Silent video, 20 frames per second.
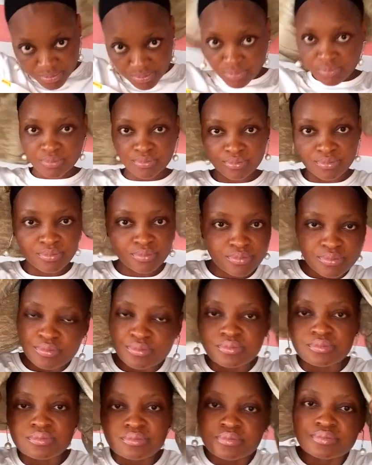you have
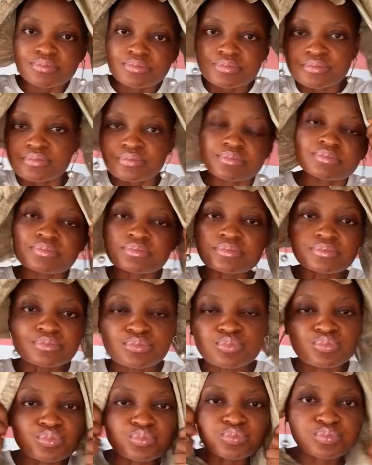this, then
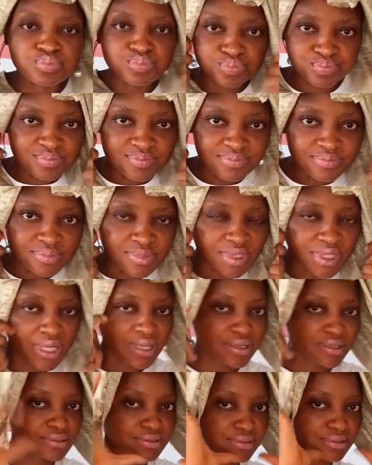stretch on your
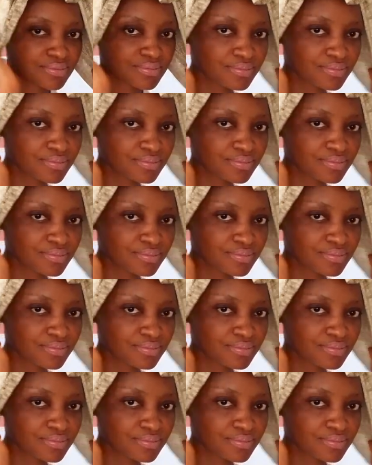head.